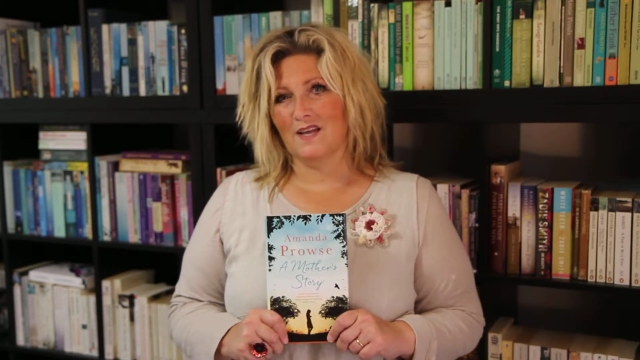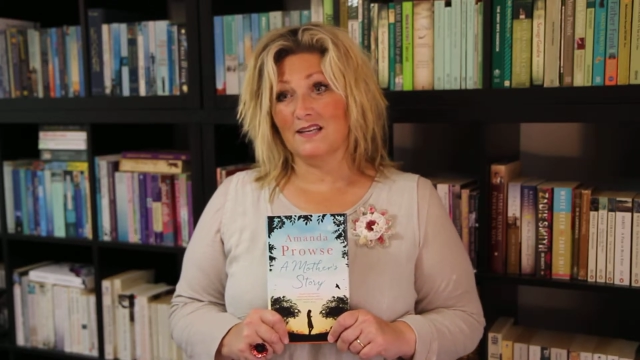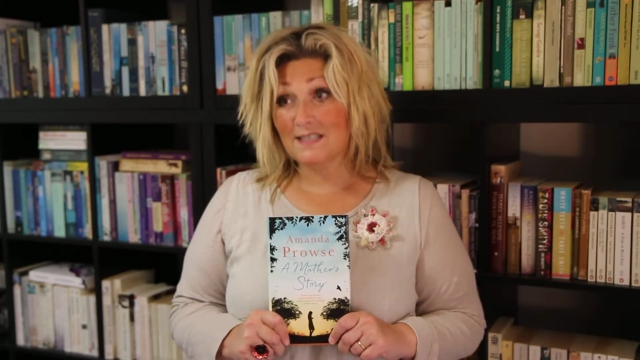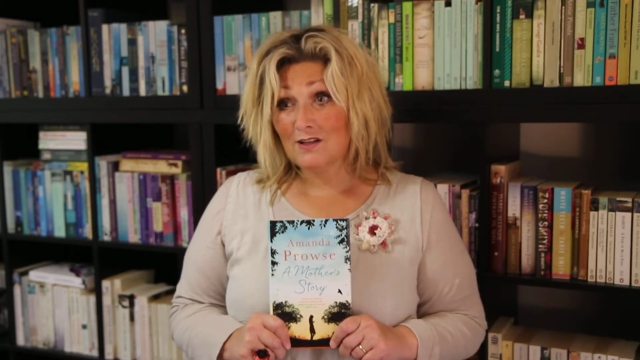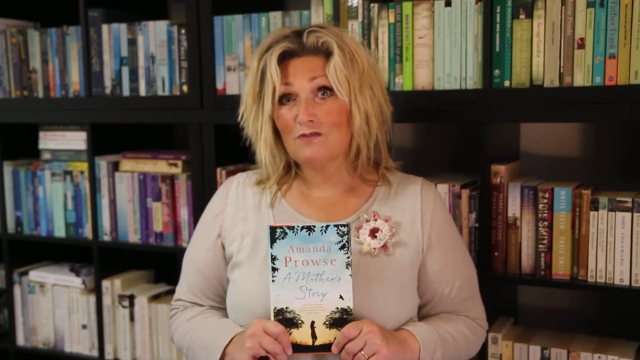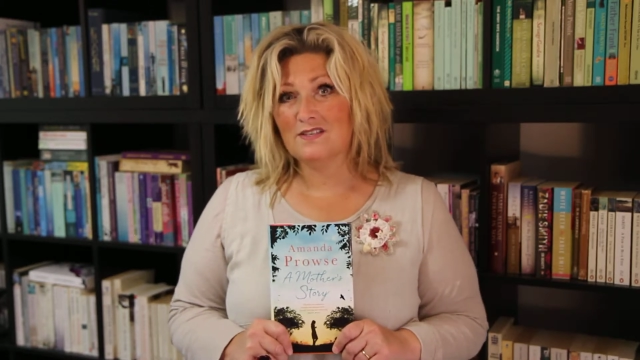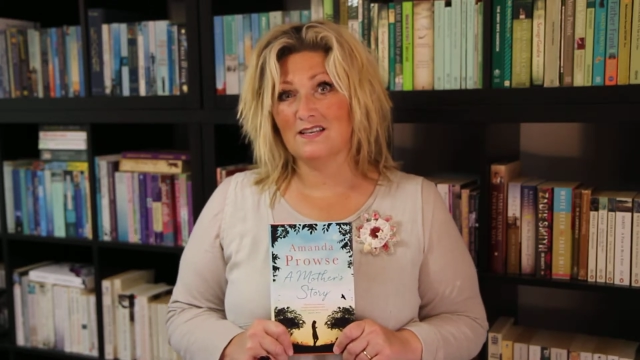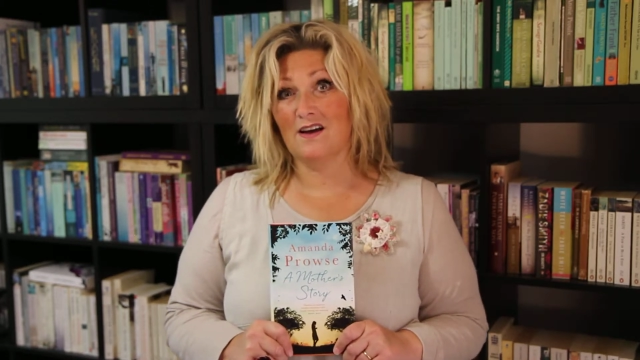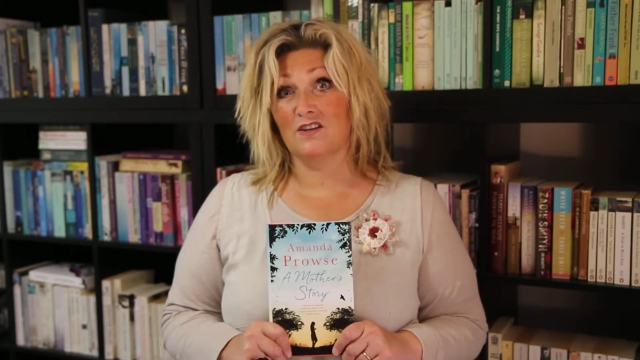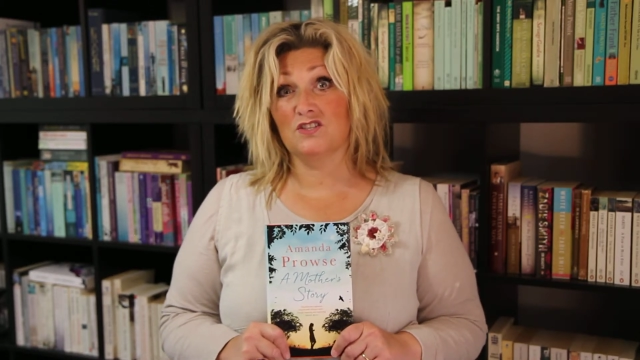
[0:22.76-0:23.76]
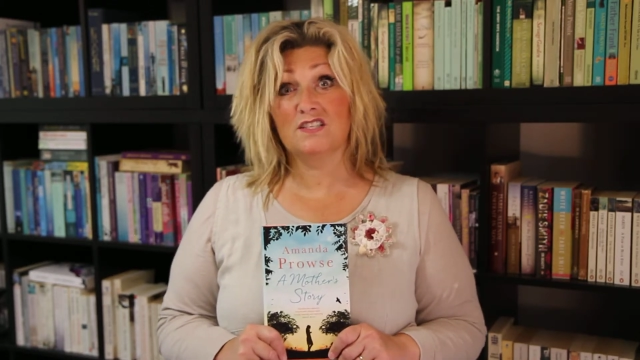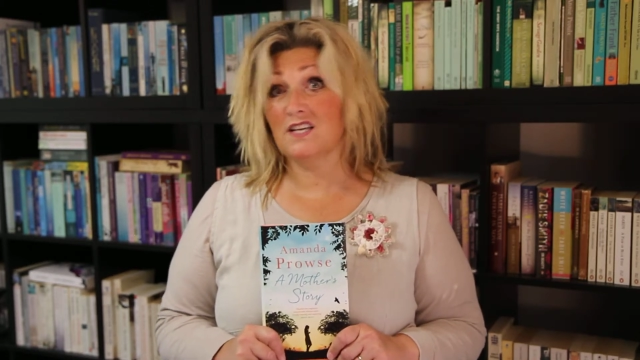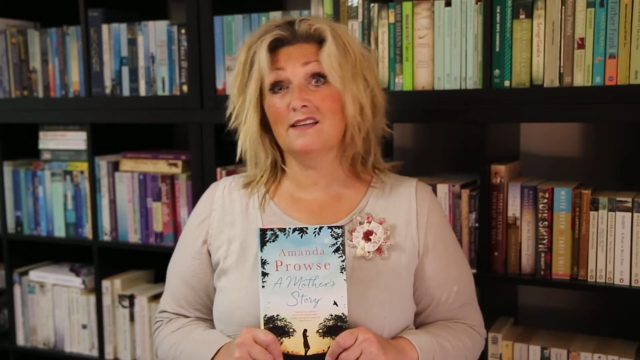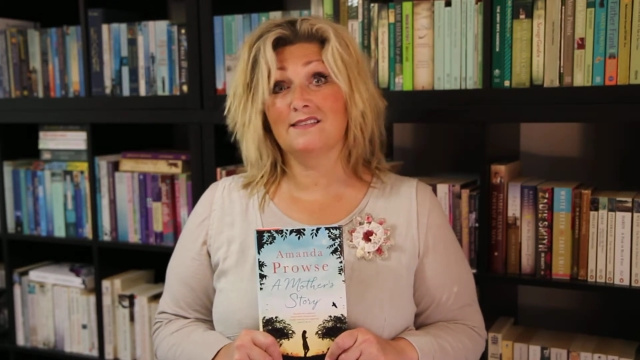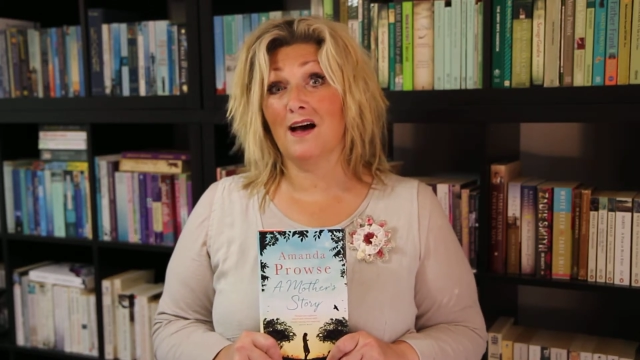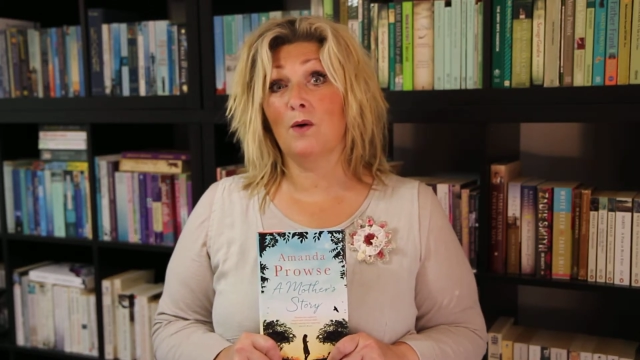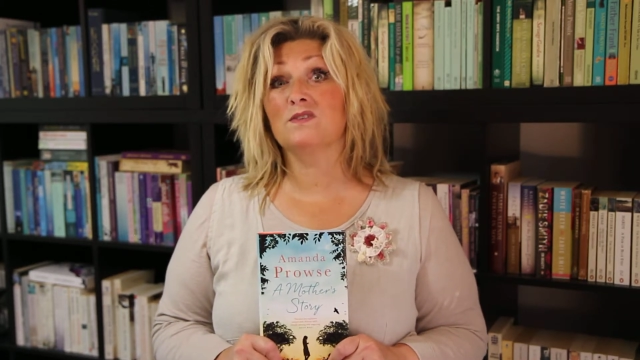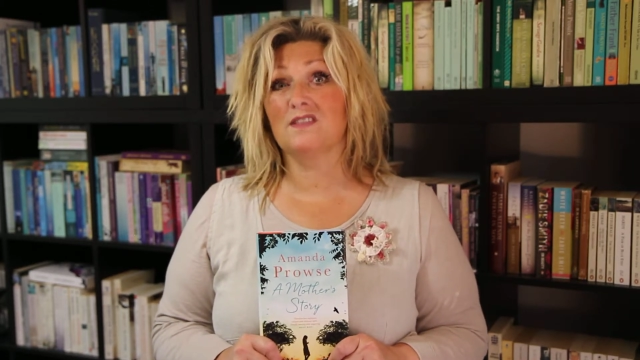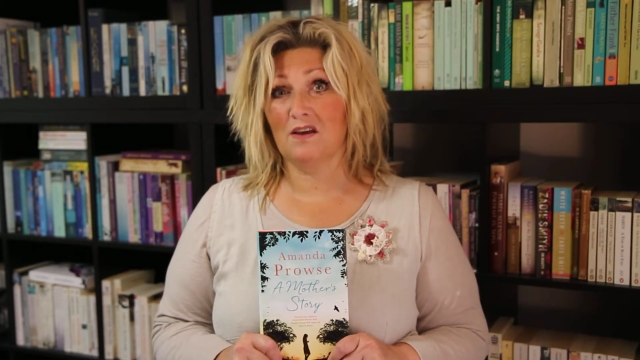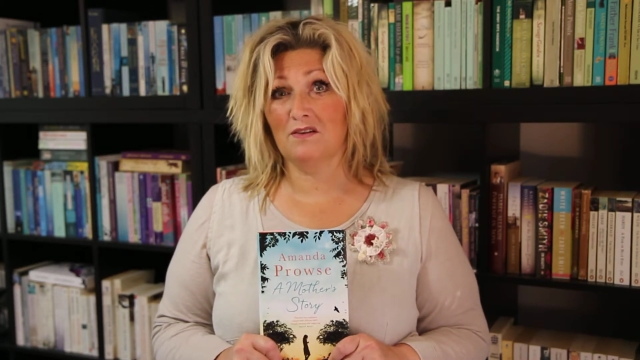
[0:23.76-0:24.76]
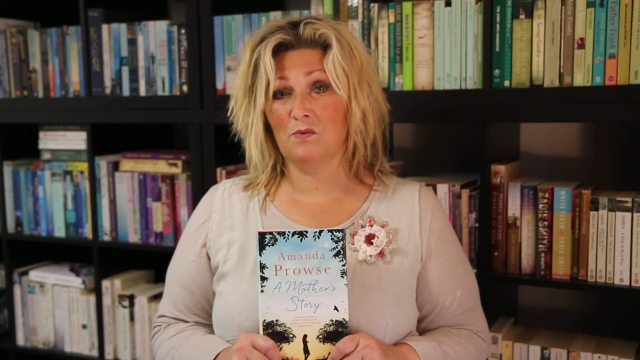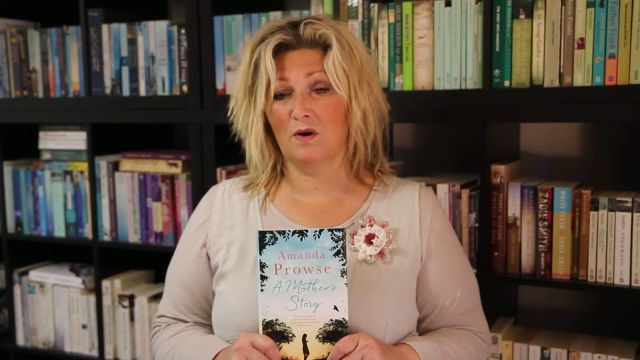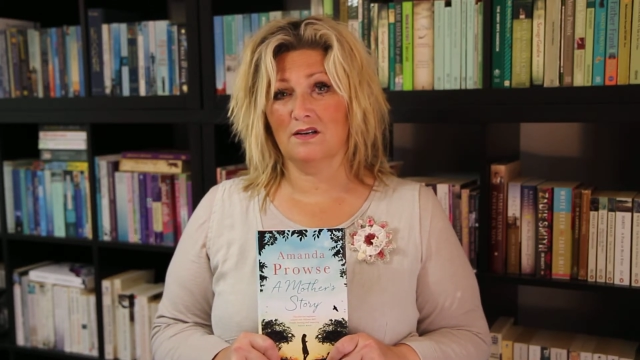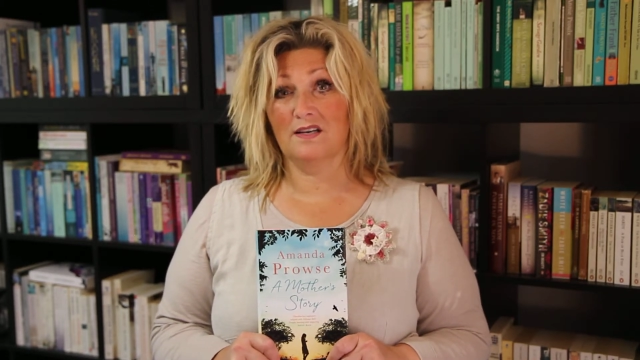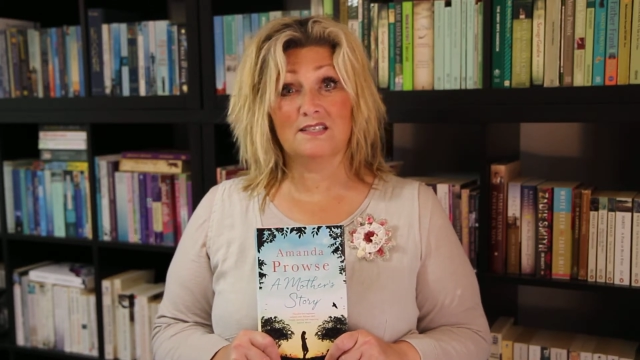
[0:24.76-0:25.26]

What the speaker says: I did a lot of research and it turns out I wasn't the only one.